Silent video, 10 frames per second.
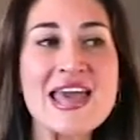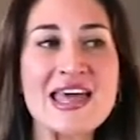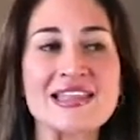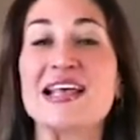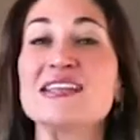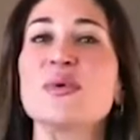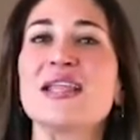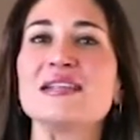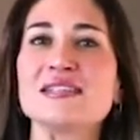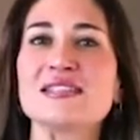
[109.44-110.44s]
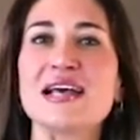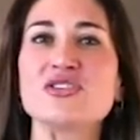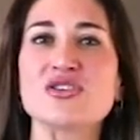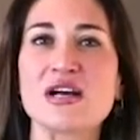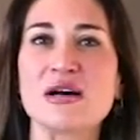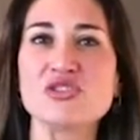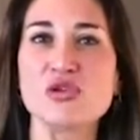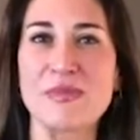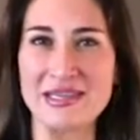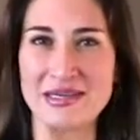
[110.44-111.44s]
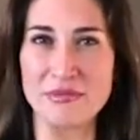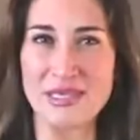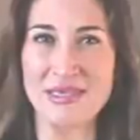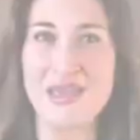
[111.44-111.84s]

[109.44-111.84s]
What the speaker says: And that's when I decided to come to Miami.